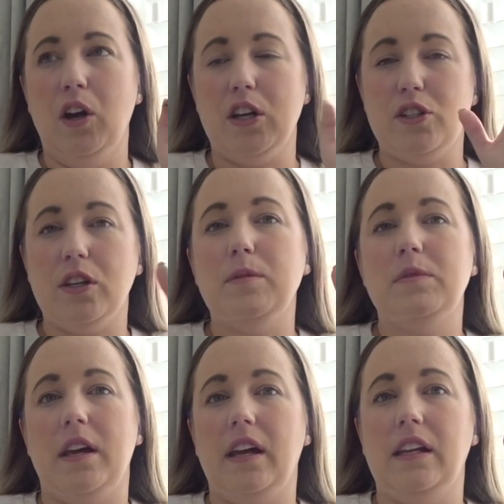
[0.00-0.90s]
I took him
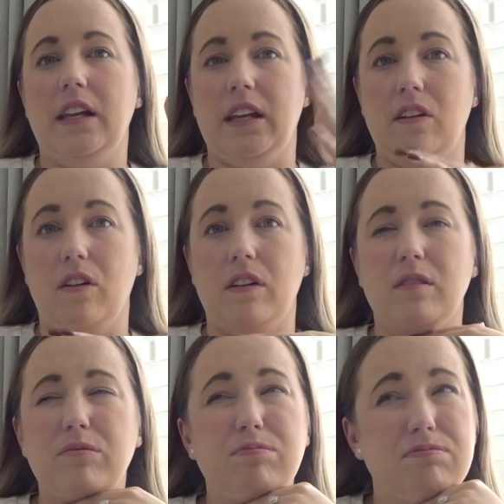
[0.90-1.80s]
to A&E at like
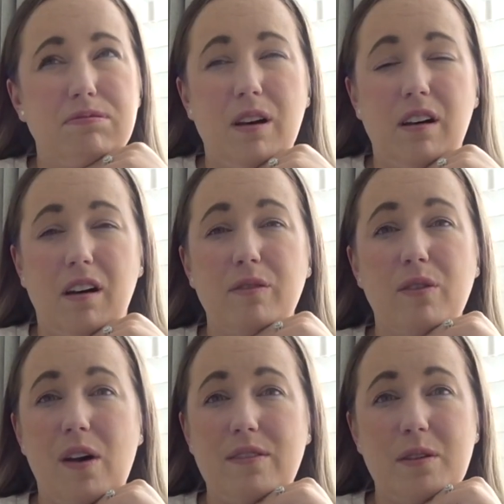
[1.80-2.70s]

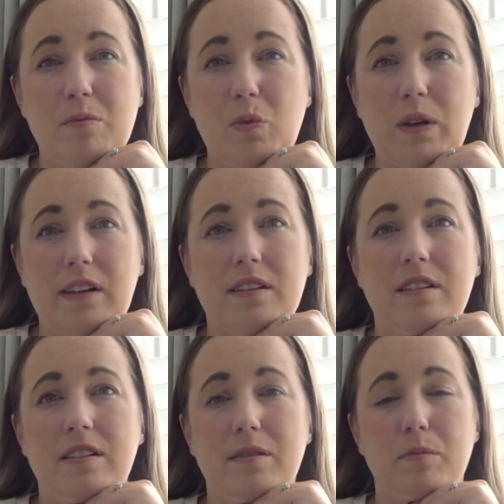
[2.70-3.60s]
5:30 in the morning
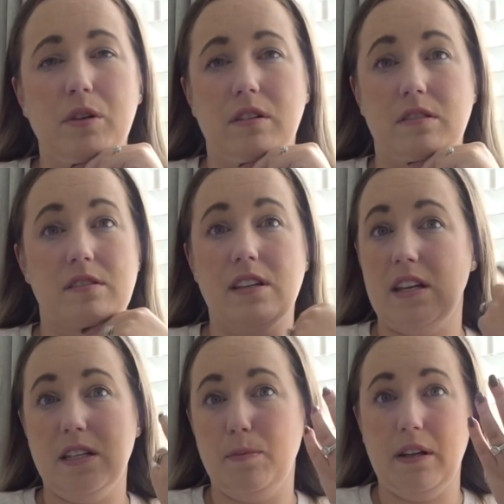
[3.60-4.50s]
because
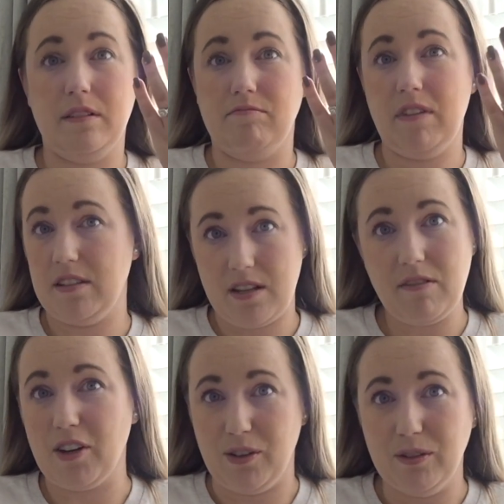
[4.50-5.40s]
he'd been
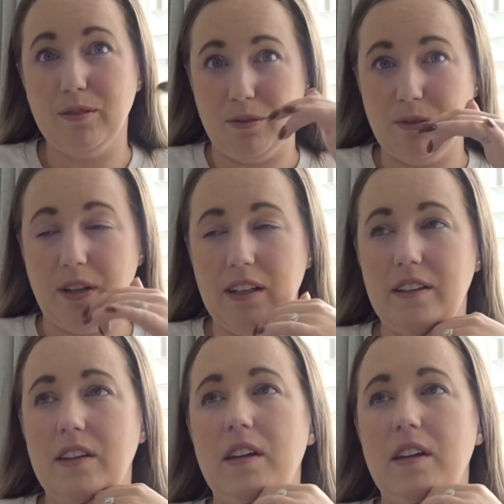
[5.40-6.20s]
hysterical all night.